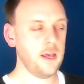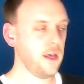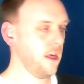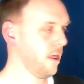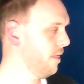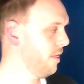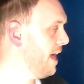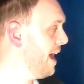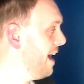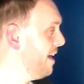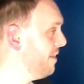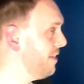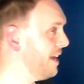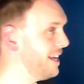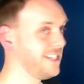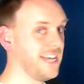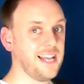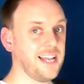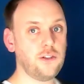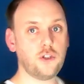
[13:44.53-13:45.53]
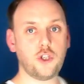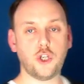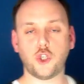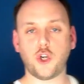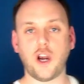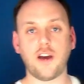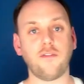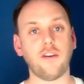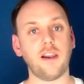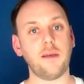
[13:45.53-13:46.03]
There, they tend to
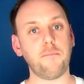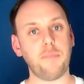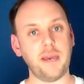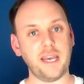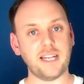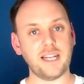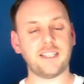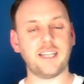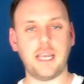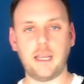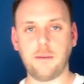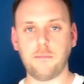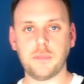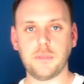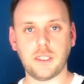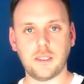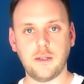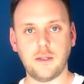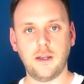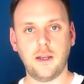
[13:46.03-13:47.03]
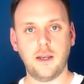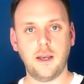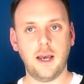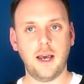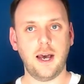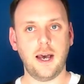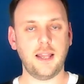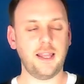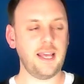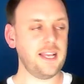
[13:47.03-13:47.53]
travel in bigger teams
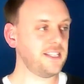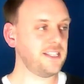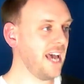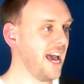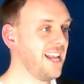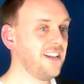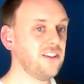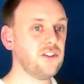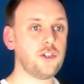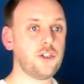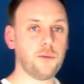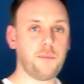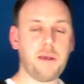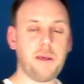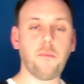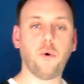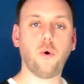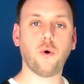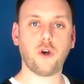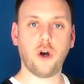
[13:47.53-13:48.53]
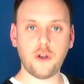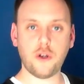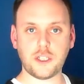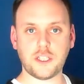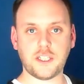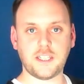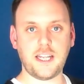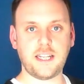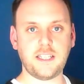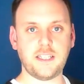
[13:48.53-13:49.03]
and they tend to be more cost
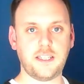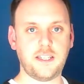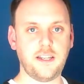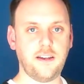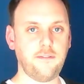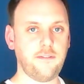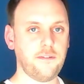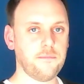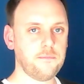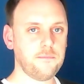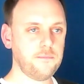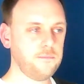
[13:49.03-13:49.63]
sensitive.